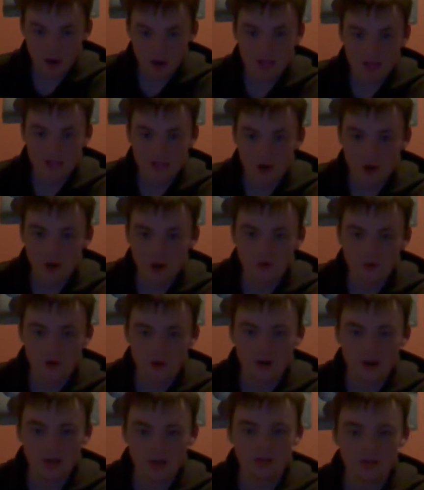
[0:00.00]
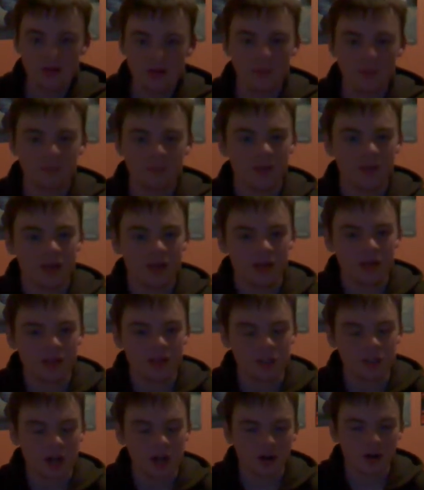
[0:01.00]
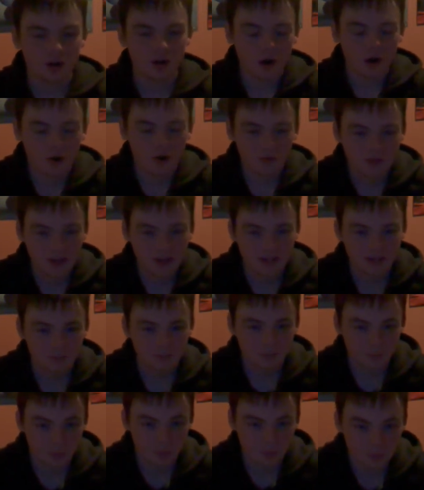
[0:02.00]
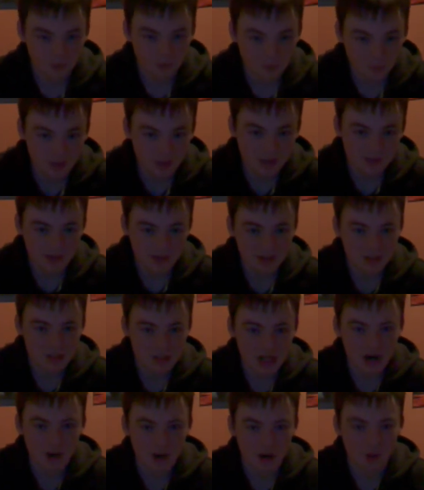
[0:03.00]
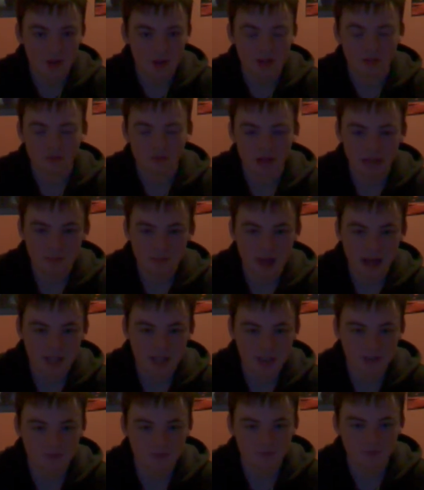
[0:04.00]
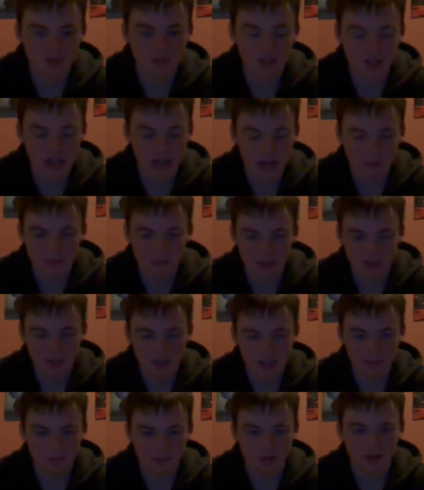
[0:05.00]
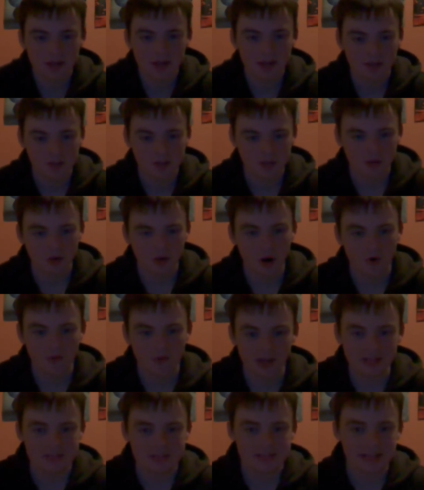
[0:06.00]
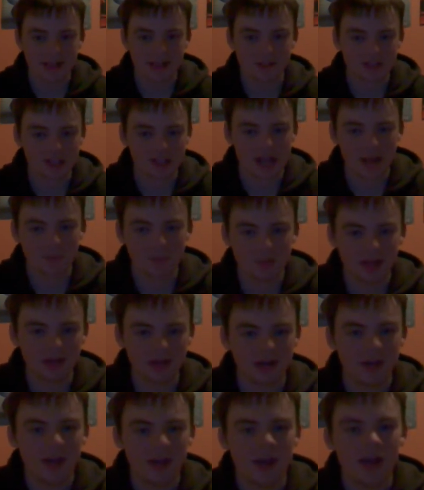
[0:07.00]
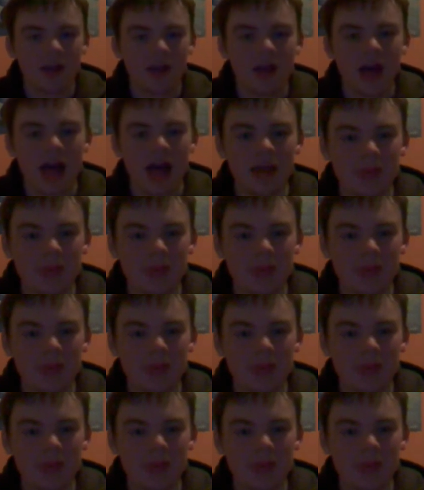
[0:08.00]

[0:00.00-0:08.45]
is over with Kofi beating Jericho in a rematch for the championship. So Kofi is still the champion. And